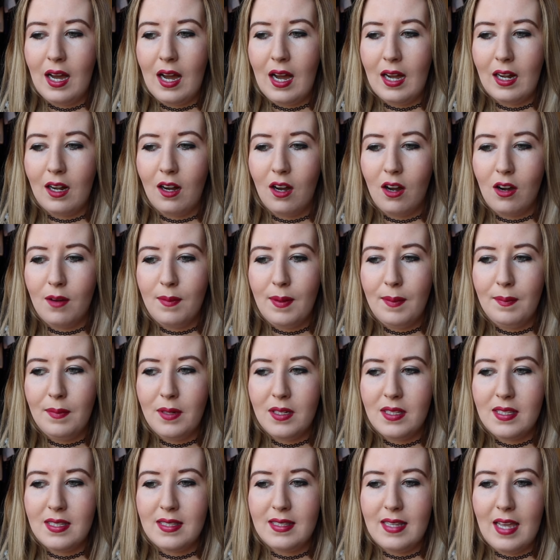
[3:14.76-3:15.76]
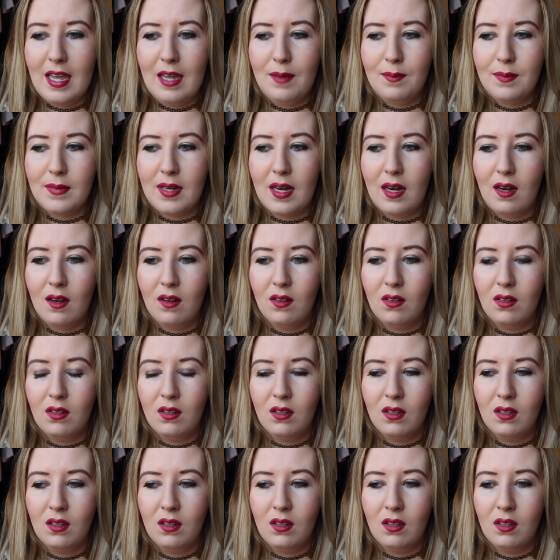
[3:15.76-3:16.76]
I can't remember its name now.
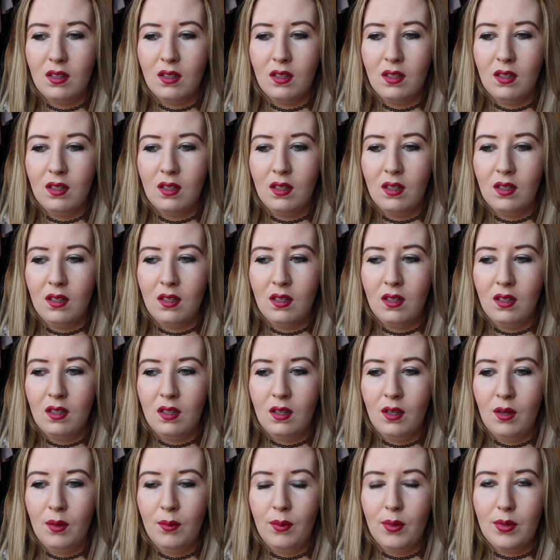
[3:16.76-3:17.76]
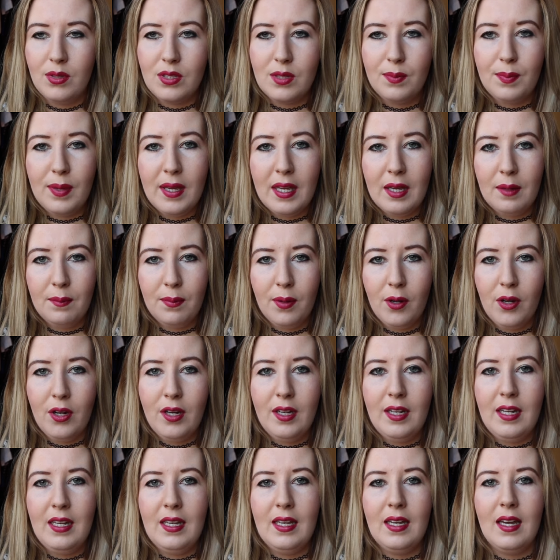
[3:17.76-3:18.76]
It was a pink
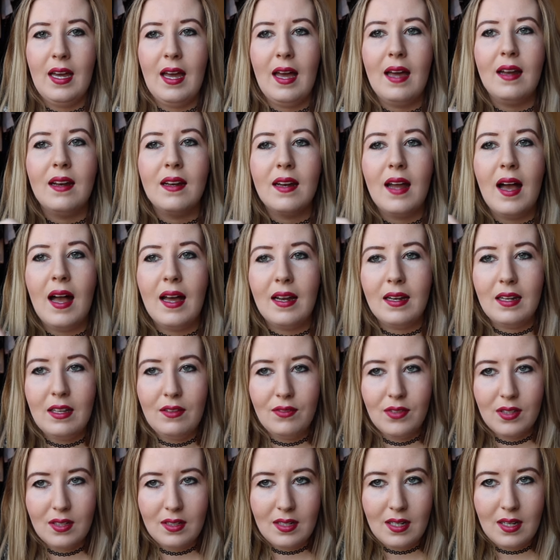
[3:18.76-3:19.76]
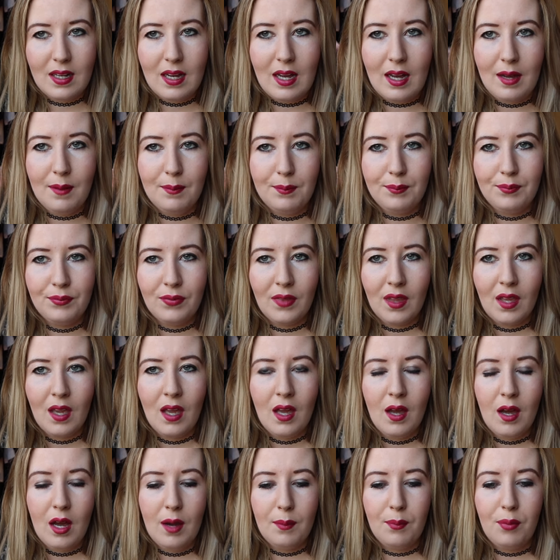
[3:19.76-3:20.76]
pony, and it had even
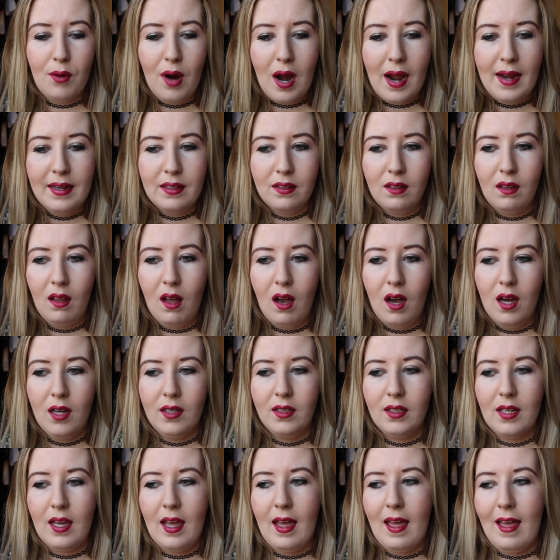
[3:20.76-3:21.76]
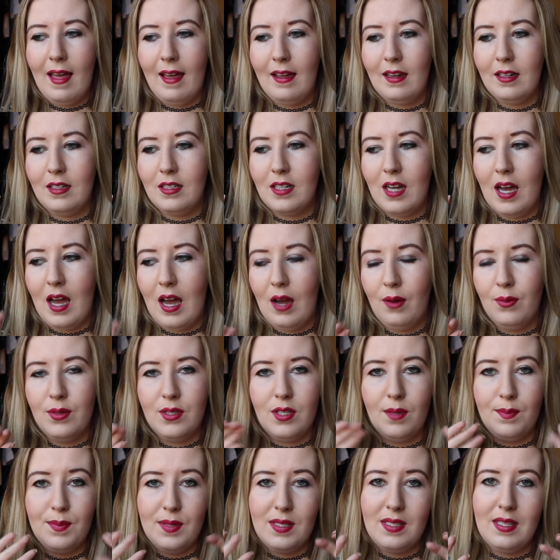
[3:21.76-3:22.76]
a bridle on, and I was
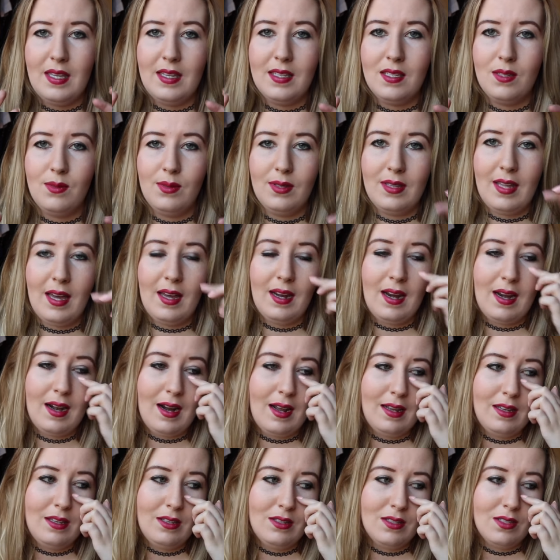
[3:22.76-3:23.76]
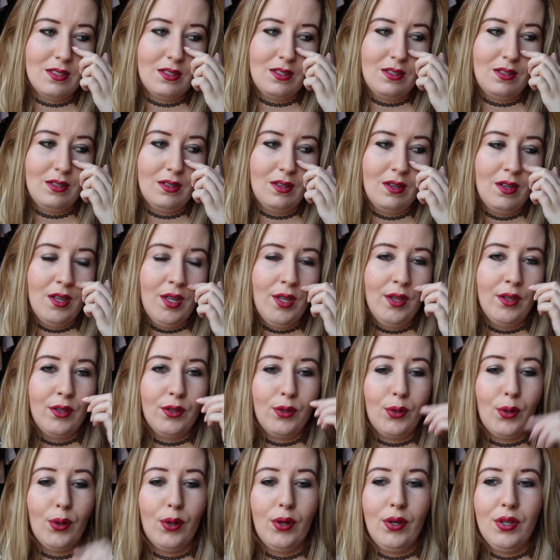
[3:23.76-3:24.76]
obsessed with that. And I used to
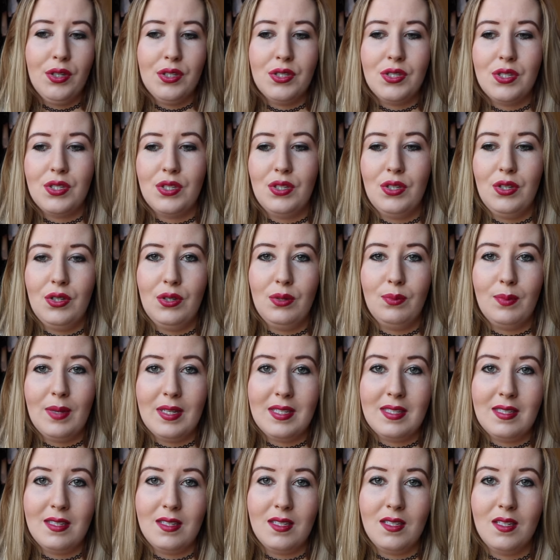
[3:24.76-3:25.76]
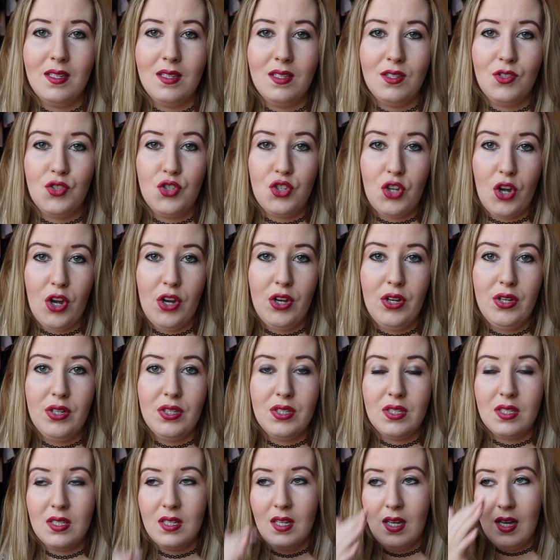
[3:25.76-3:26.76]
go to my sister's
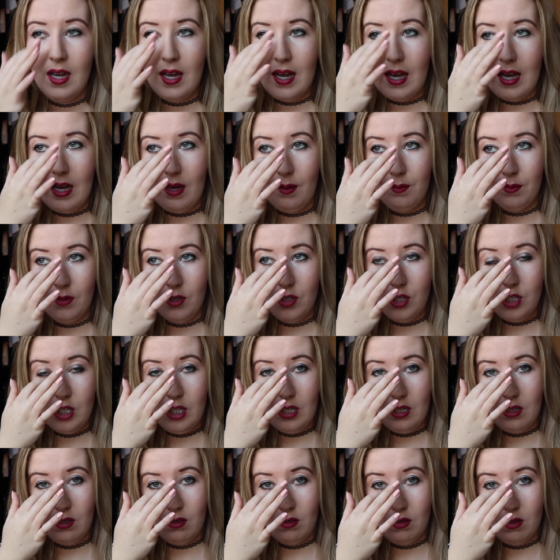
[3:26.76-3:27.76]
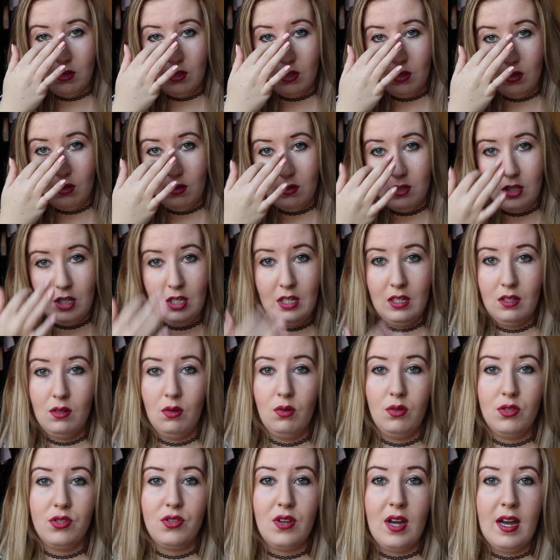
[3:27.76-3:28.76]
shows, because she did
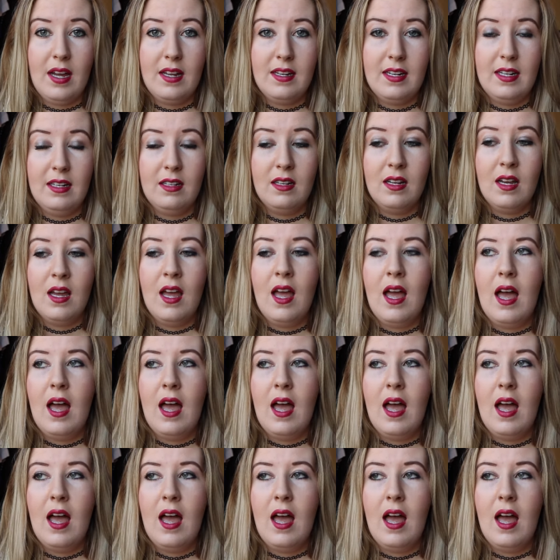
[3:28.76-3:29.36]
horse riding,